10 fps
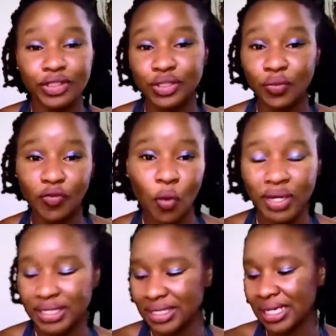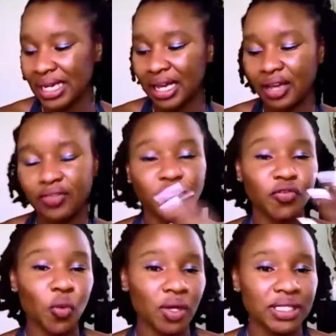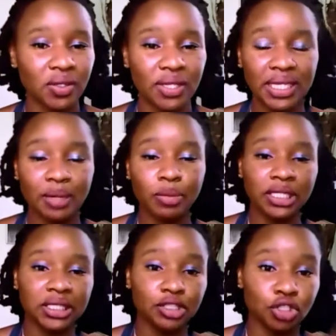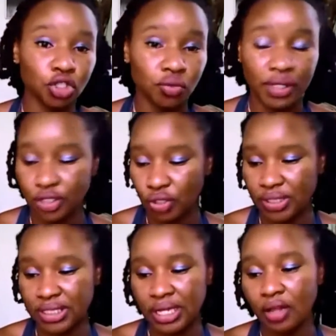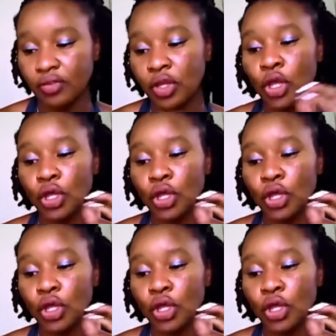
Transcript: So focus on love, focus on the abundance, trust yourself.